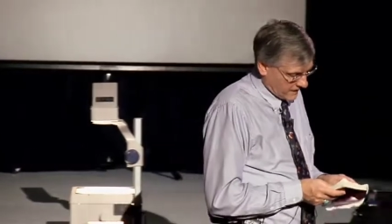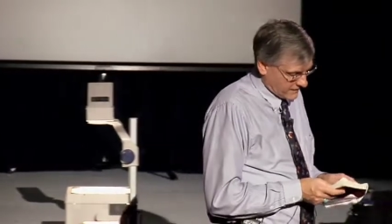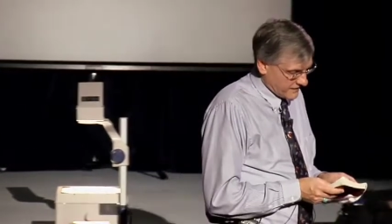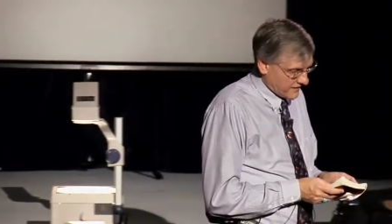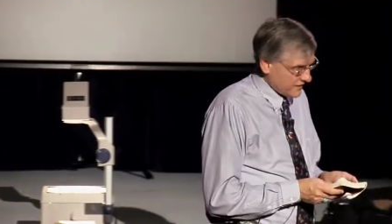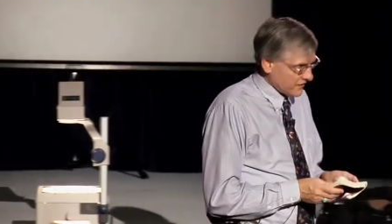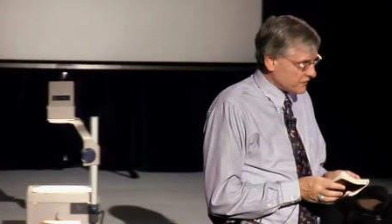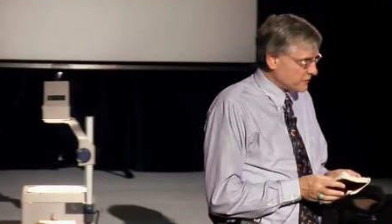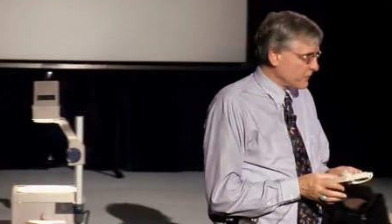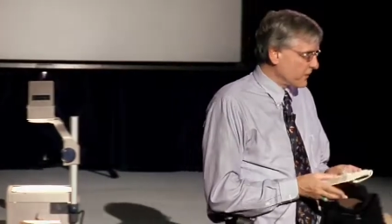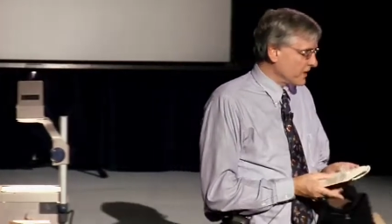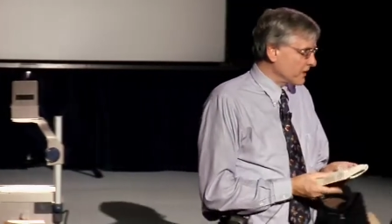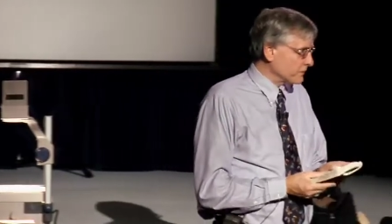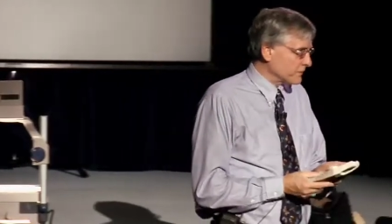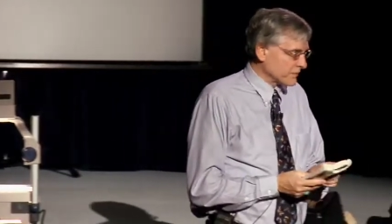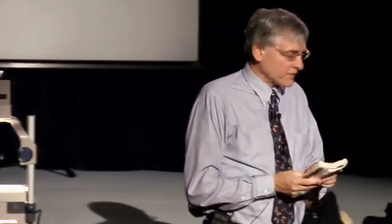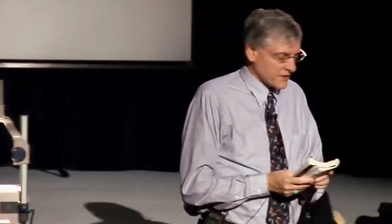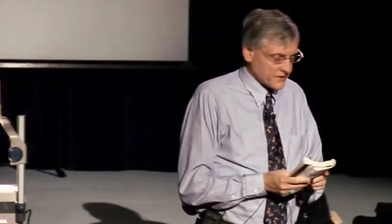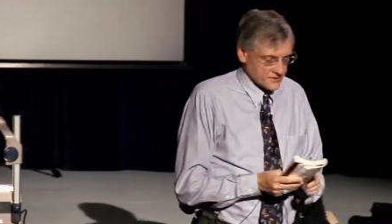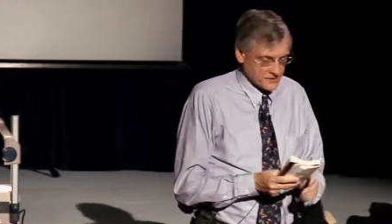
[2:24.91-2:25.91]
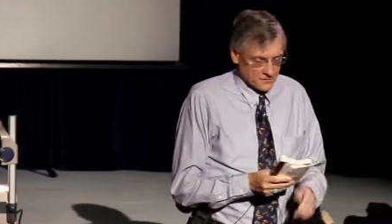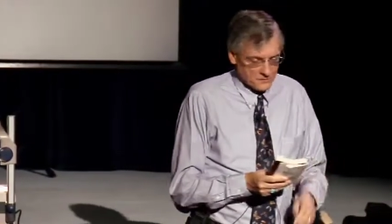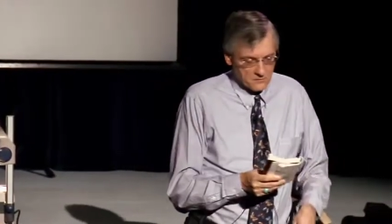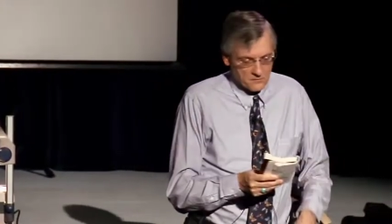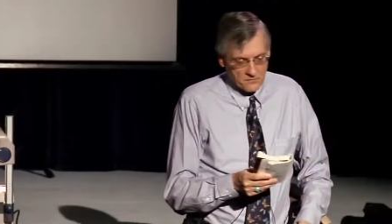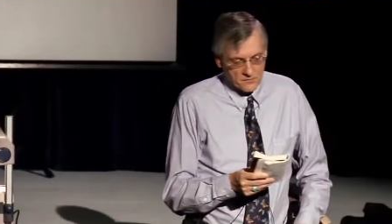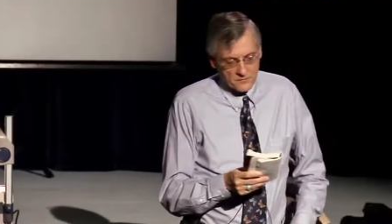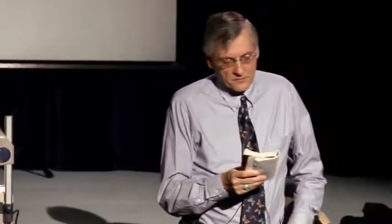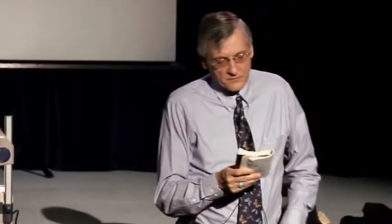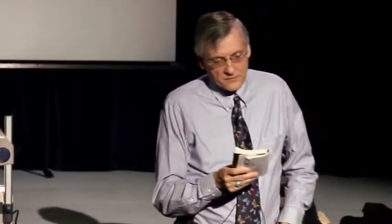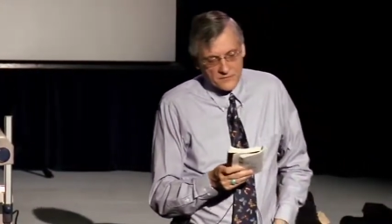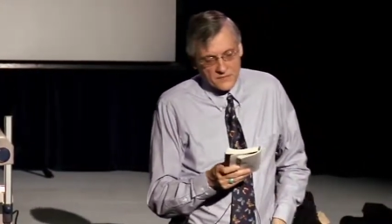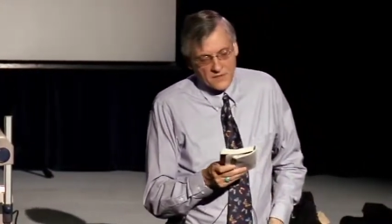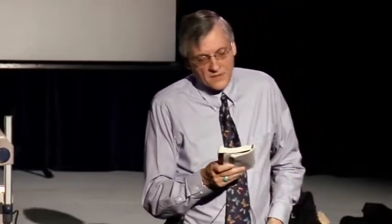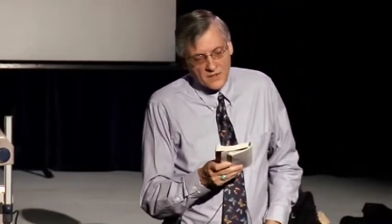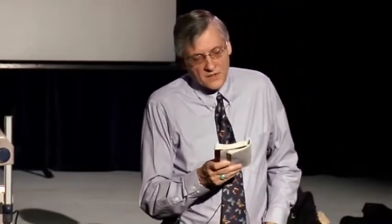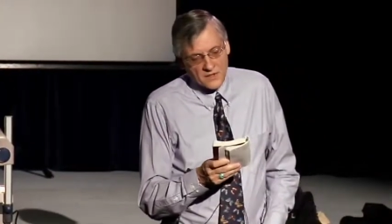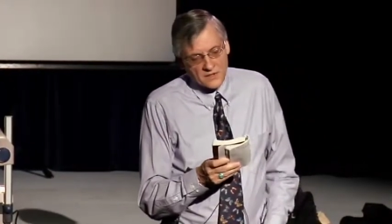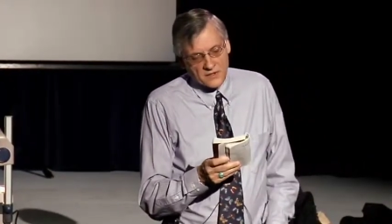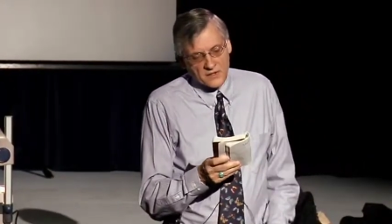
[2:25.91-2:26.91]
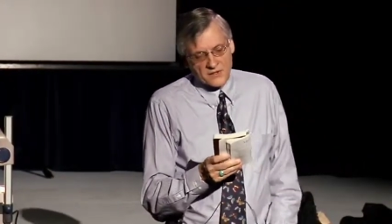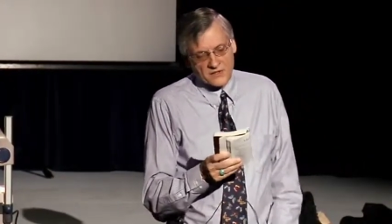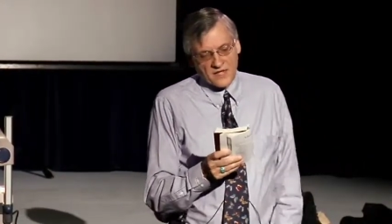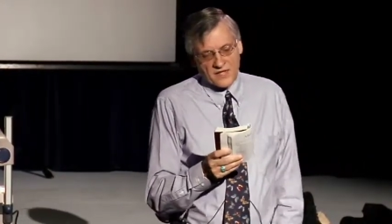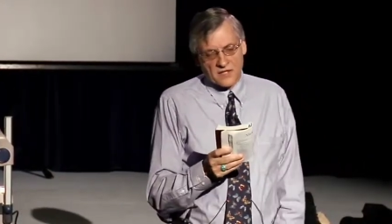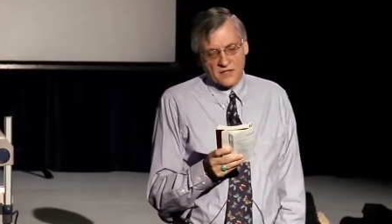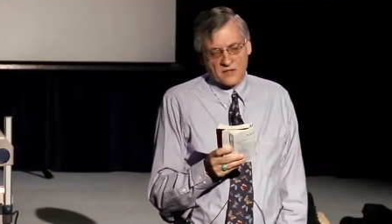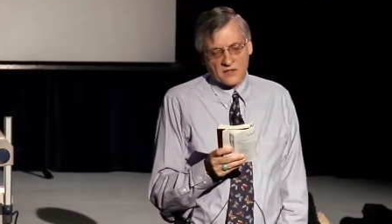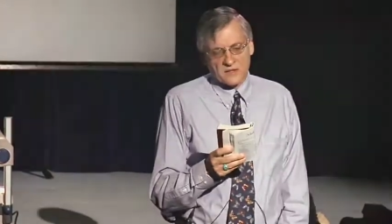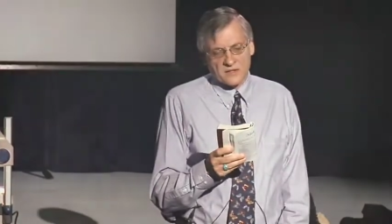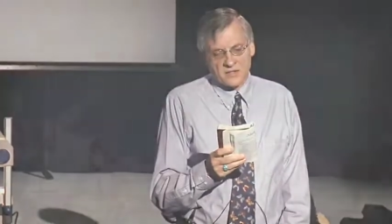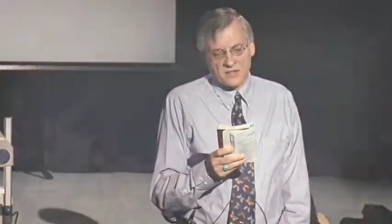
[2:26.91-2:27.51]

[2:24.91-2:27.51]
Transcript: And then he's put in prison. Now take a